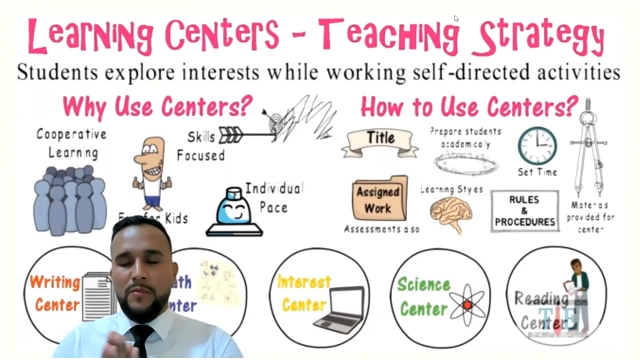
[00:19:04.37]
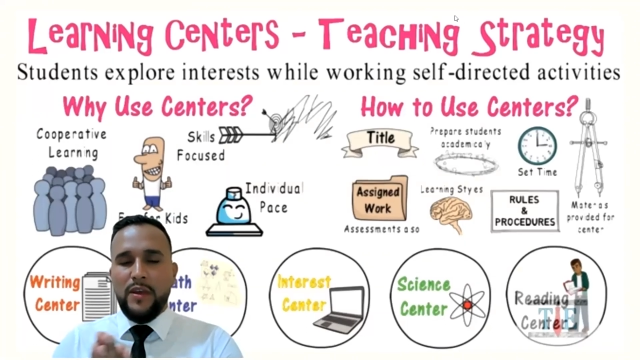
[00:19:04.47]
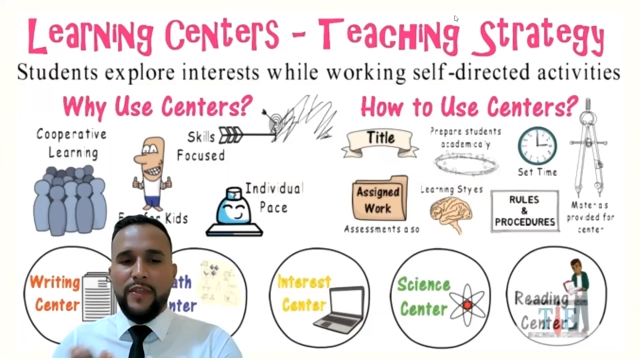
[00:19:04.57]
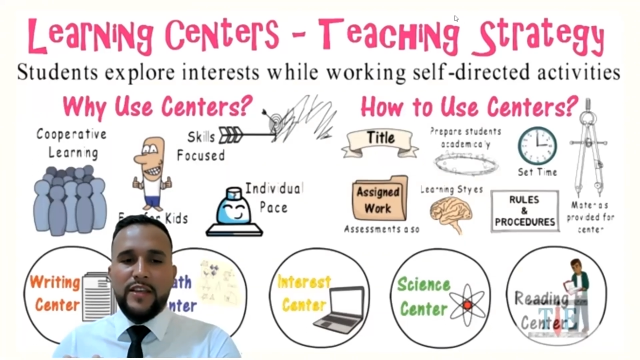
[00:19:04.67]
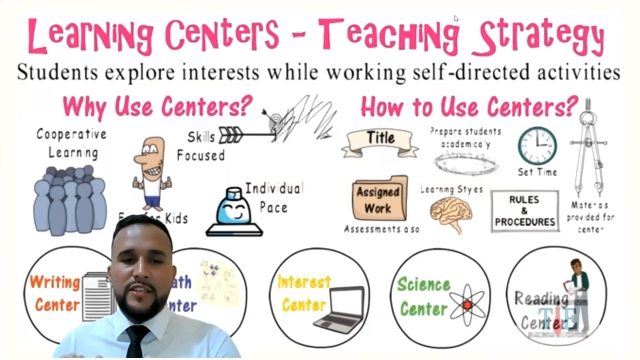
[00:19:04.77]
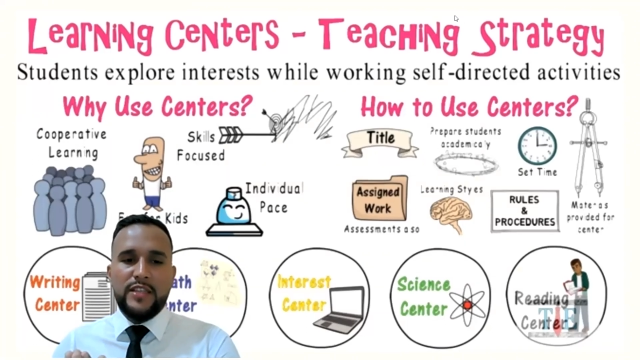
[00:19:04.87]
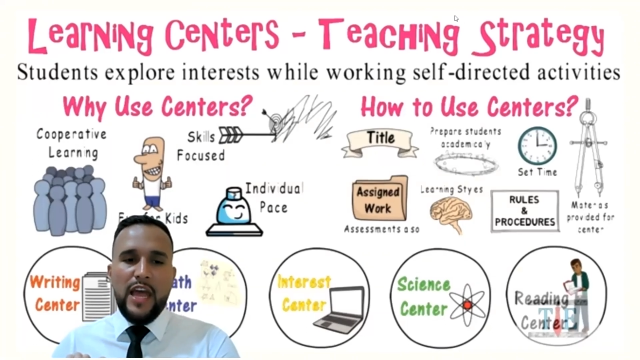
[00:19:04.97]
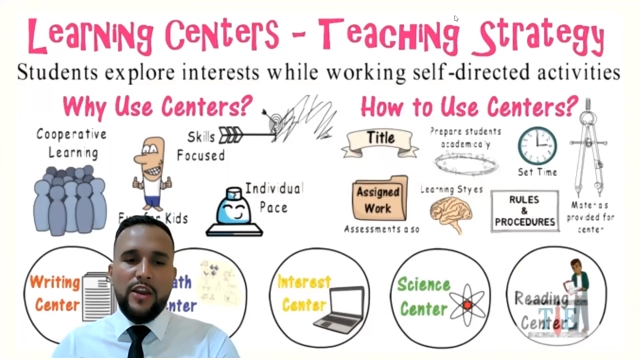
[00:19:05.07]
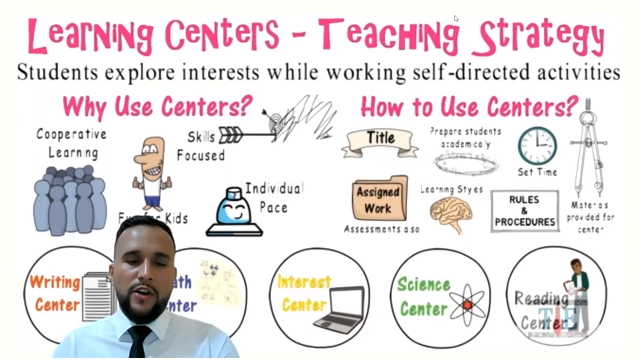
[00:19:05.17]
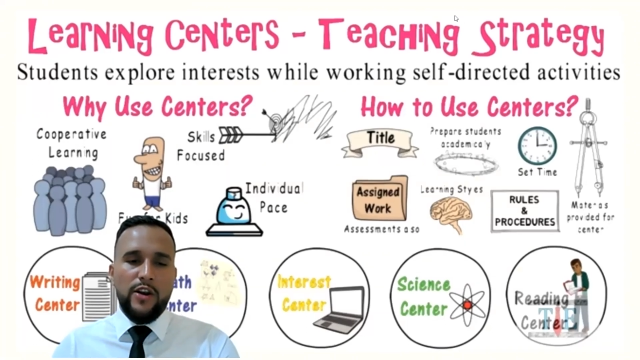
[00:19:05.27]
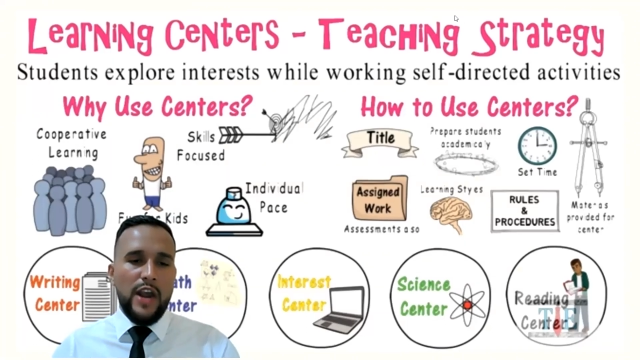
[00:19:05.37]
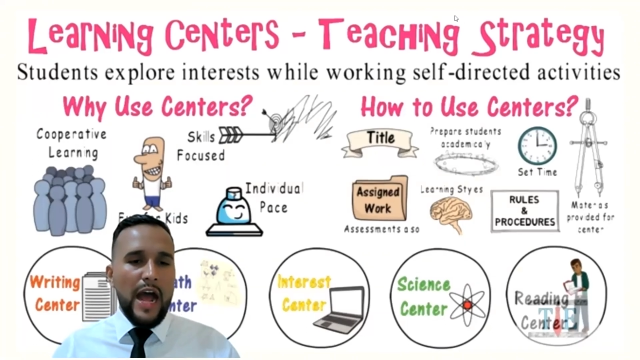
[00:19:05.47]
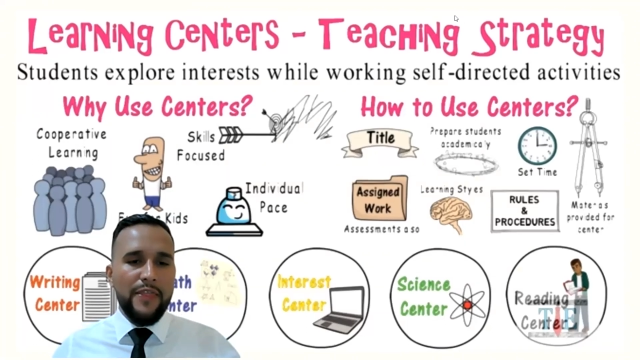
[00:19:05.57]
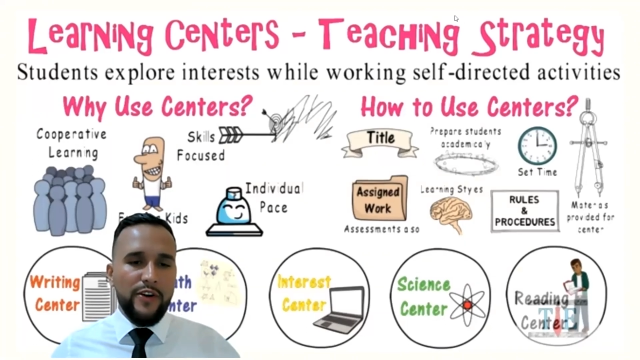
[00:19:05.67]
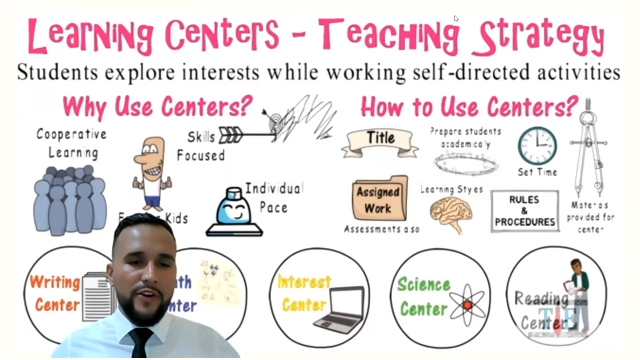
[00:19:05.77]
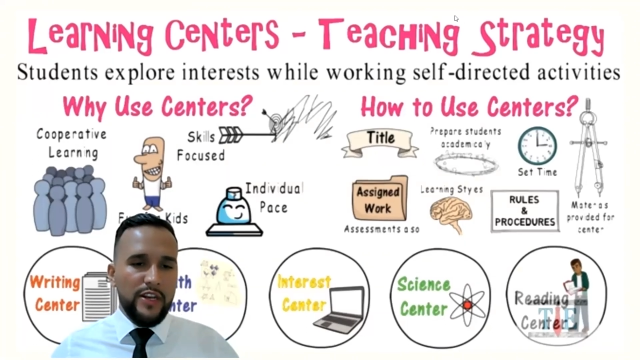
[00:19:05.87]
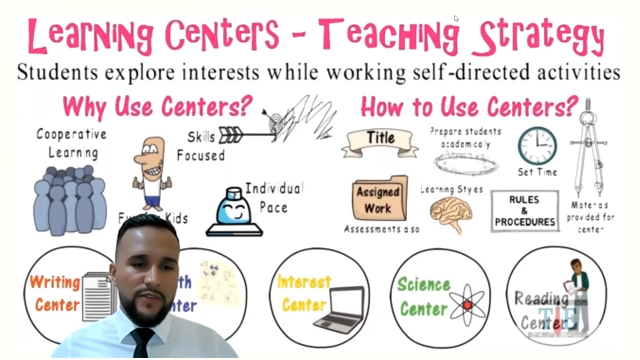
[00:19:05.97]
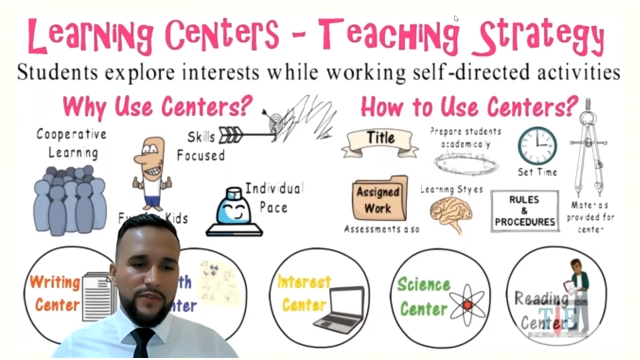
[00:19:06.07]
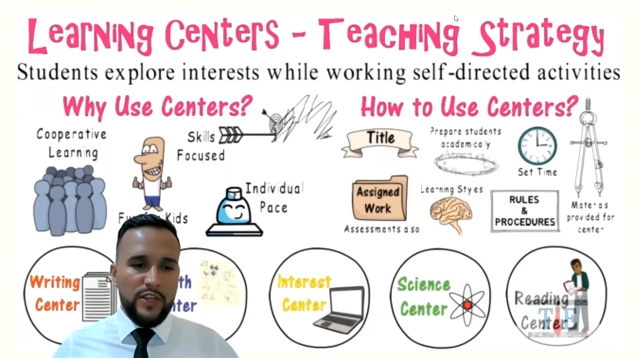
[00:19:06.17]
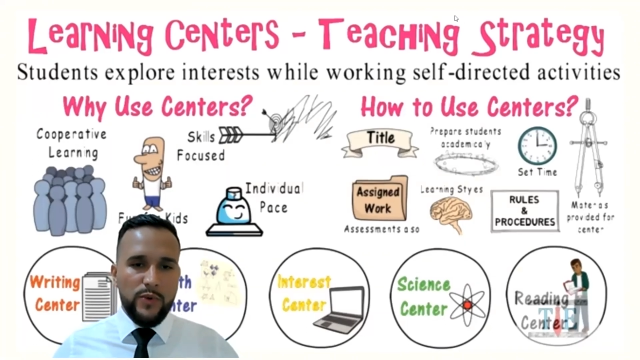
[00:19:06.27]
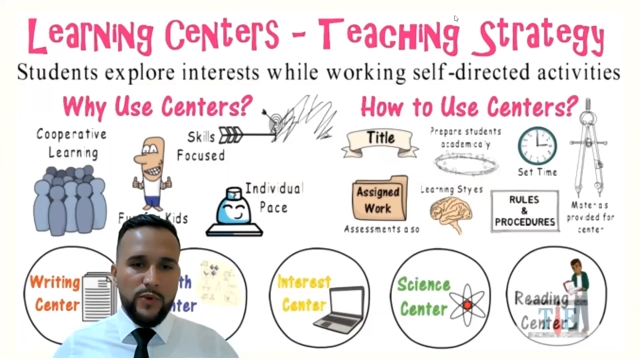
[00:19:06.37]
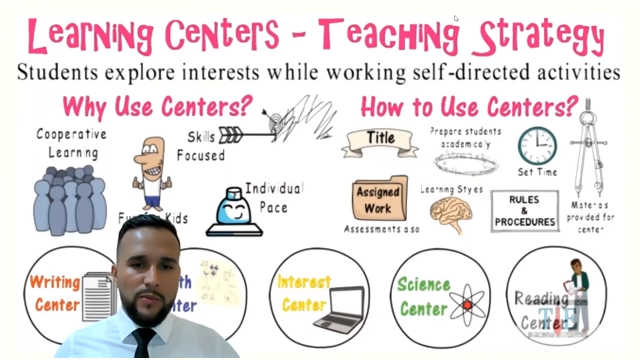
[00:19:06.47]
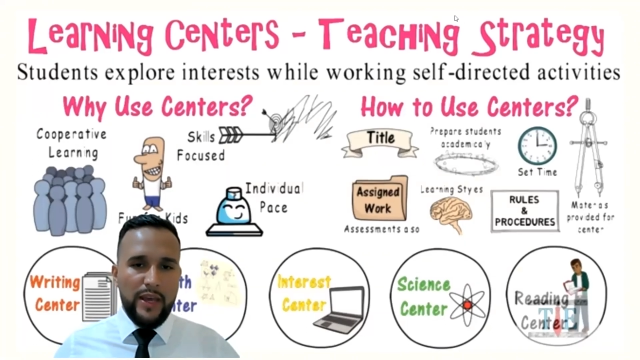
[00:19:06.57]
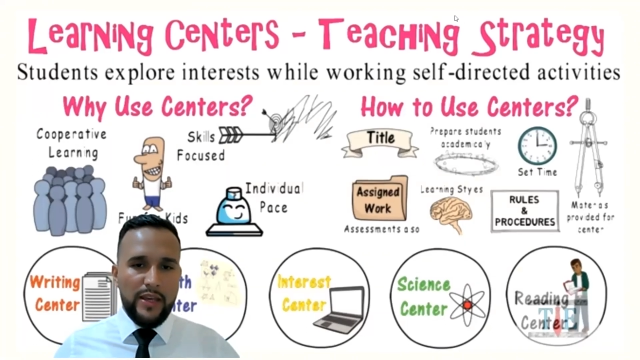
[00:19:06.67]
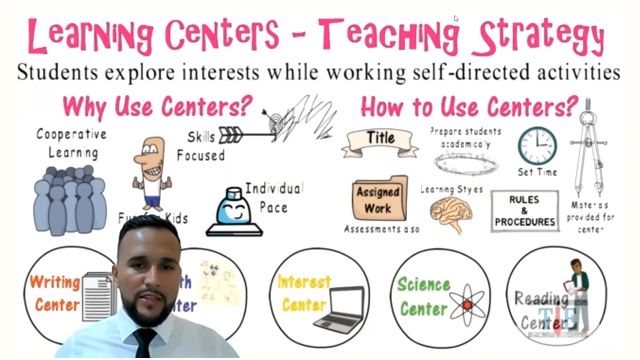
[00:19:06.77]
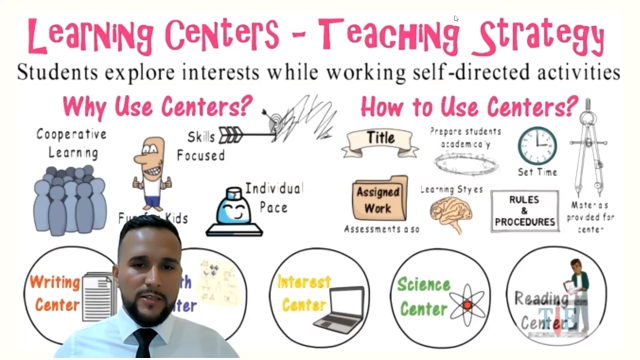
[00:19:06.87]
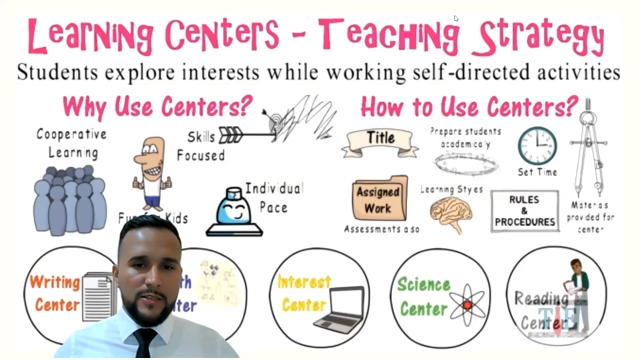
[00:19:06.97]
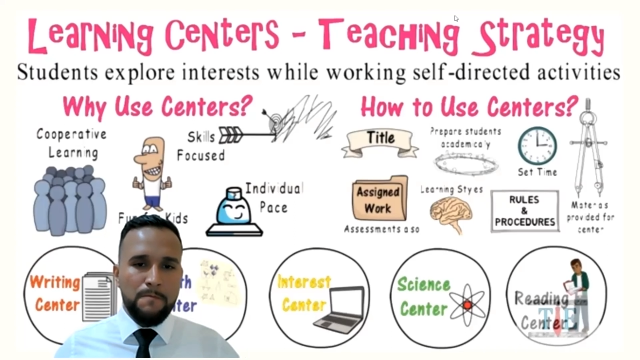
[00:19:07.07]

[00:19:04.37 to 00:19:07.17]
meet the standard at their individual pace.